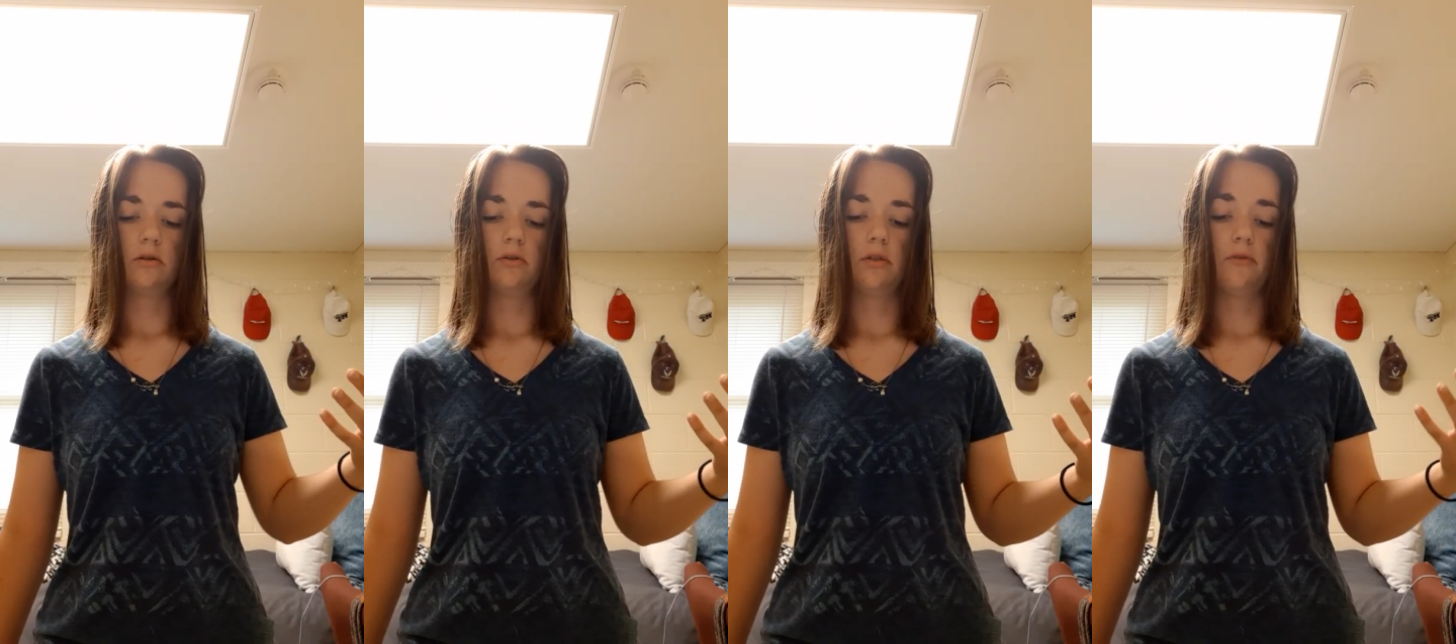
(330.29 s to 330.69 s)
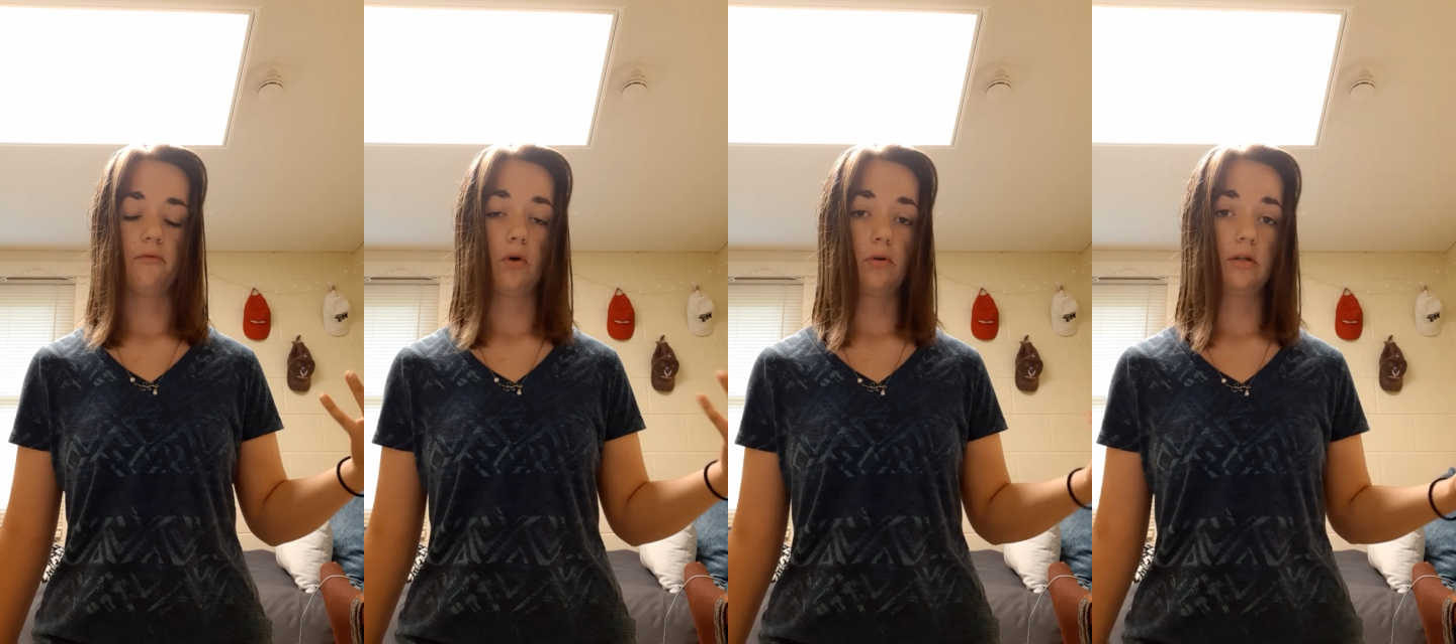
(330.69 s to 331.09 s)
and the
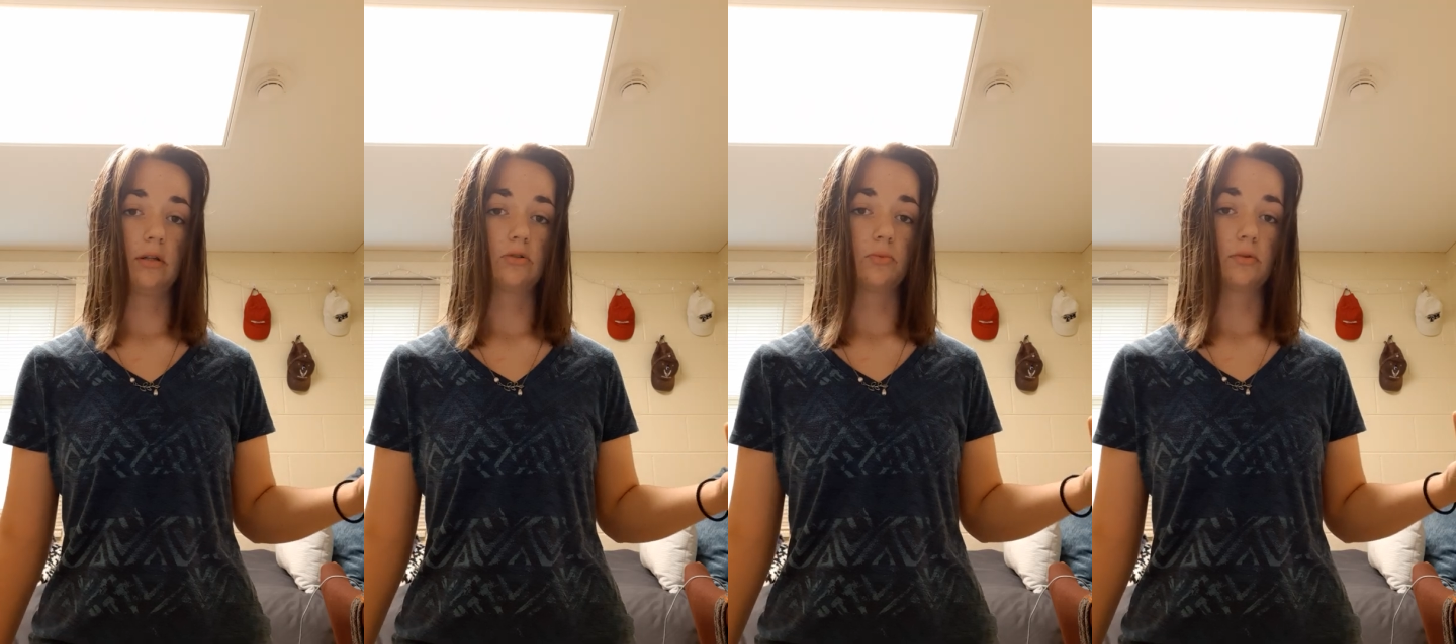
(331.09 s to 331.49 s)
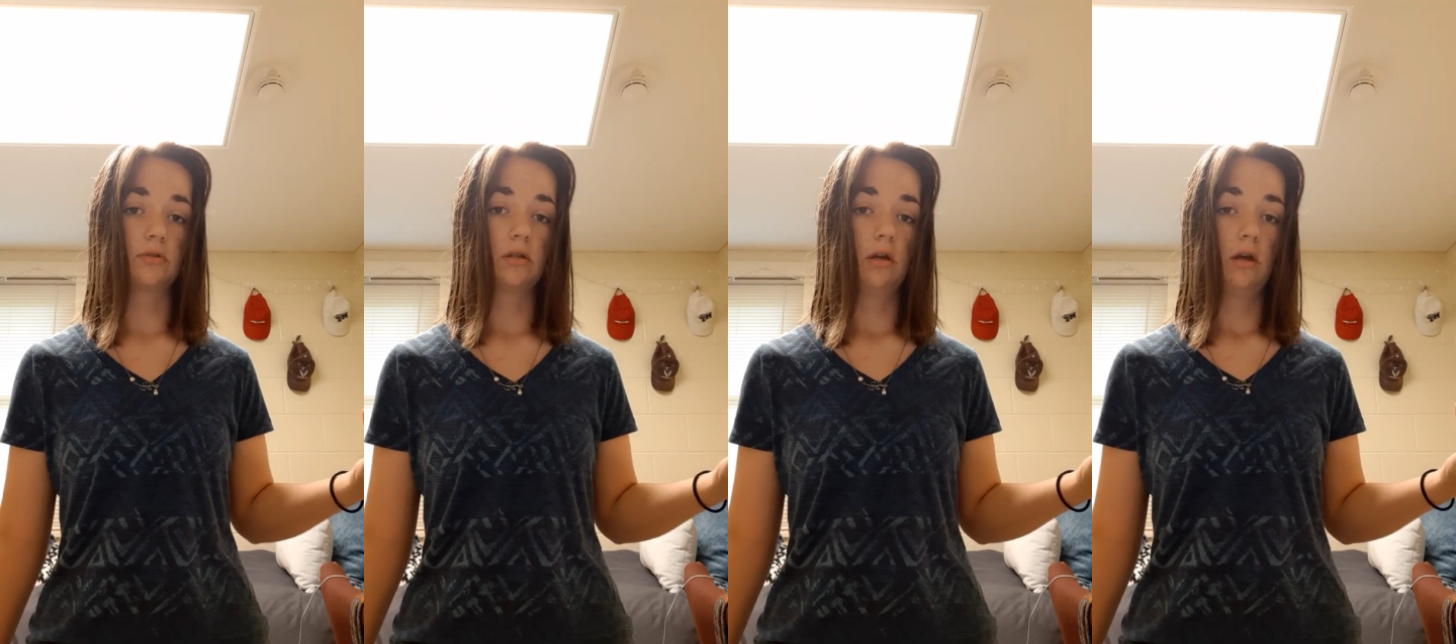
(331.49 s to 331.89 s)
phone addiction was
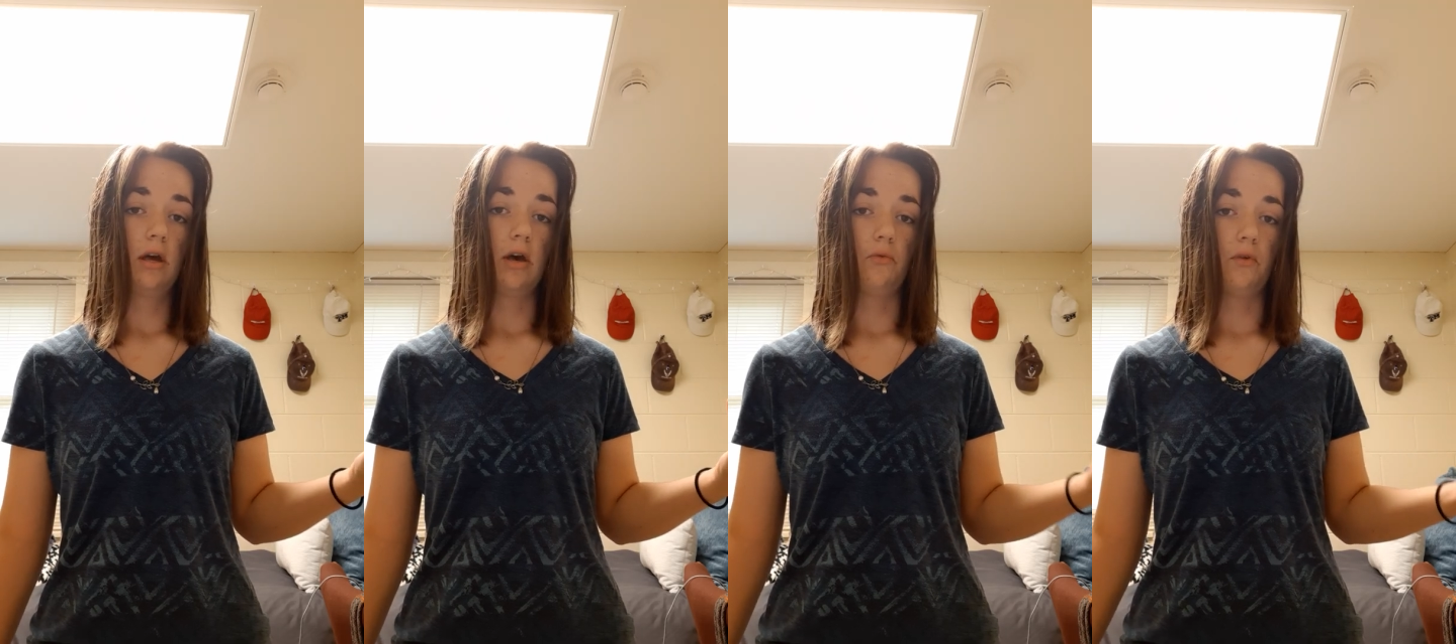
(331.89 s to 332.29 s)
at